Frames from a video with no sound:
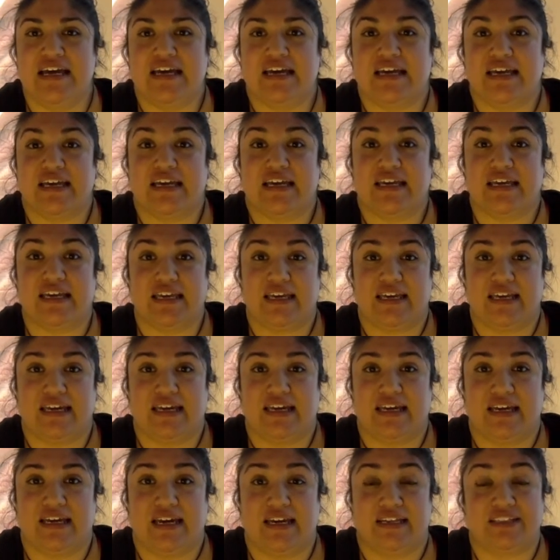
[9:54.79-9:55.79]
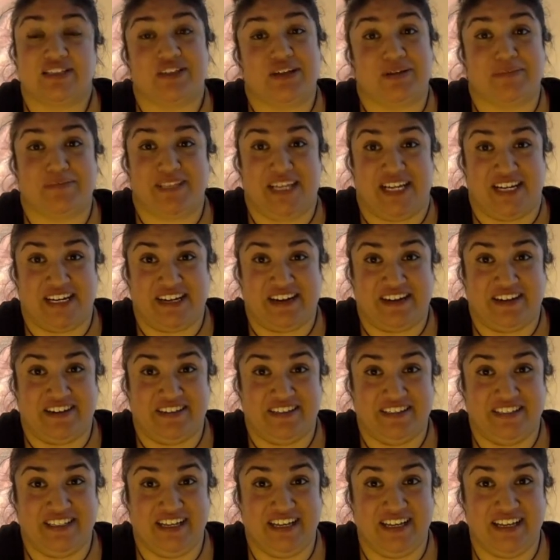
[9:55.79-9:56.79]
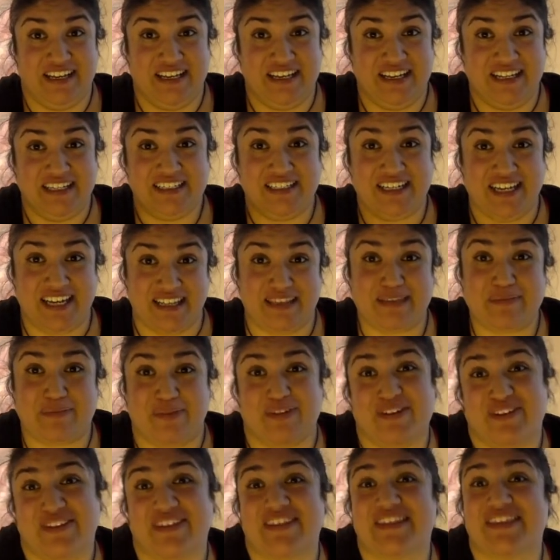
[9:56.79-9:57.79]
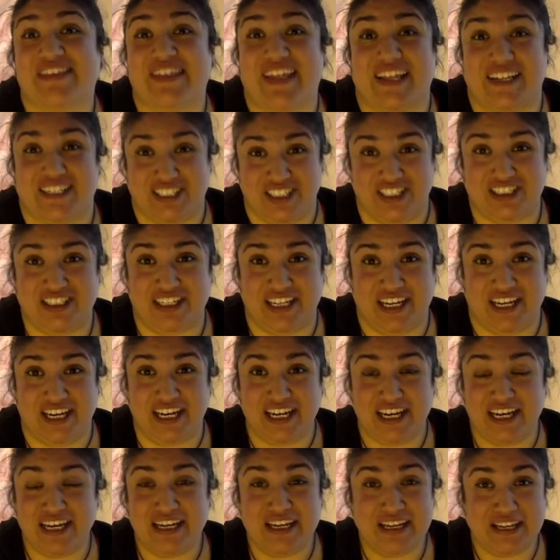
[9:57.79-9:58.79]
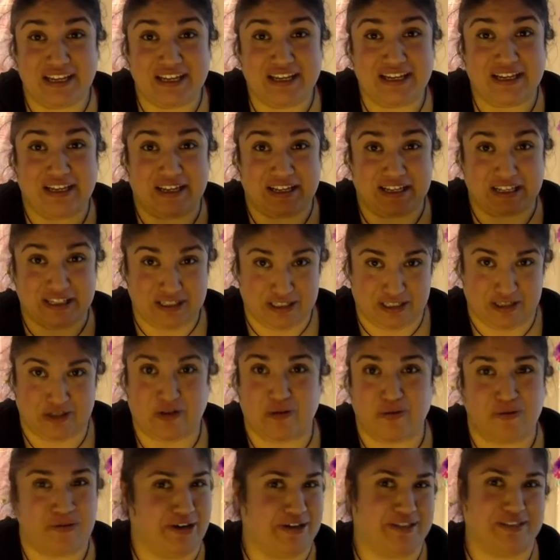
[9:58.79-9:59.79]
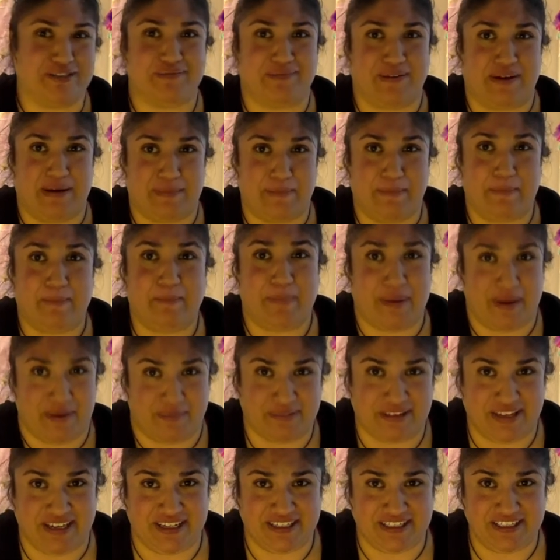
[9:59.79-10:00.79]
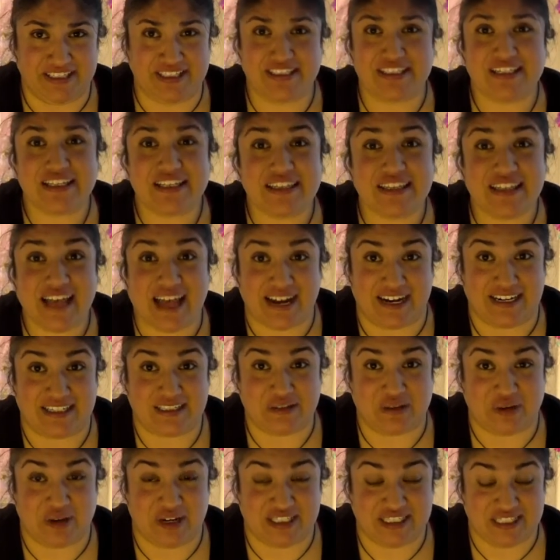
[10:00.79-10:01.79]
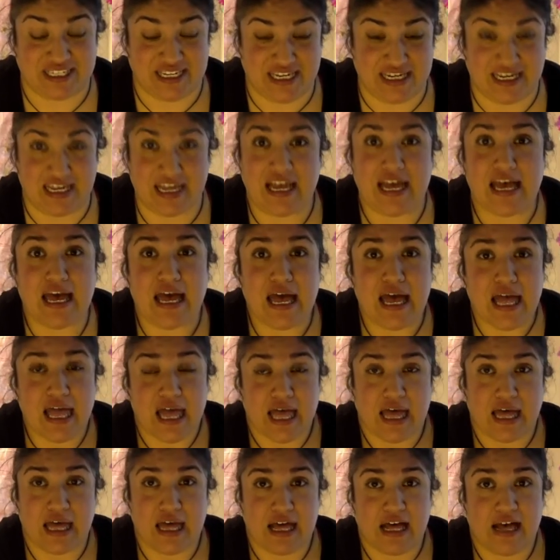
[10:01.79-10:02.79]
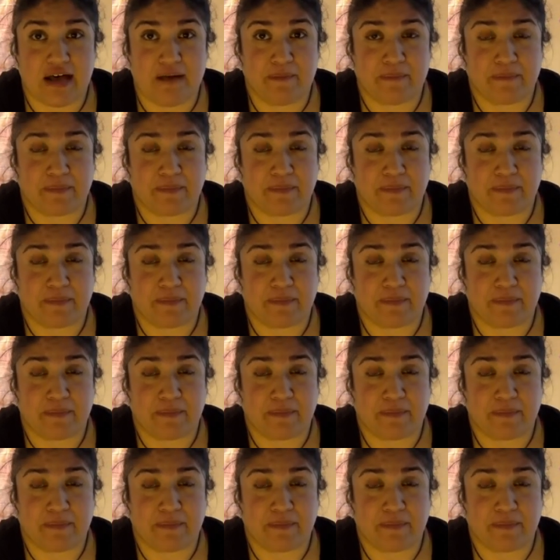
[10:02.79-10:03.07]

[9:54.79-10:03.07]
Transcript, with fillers: he it took him 10 years to get the book that she stole words from published. That is crazy. Um,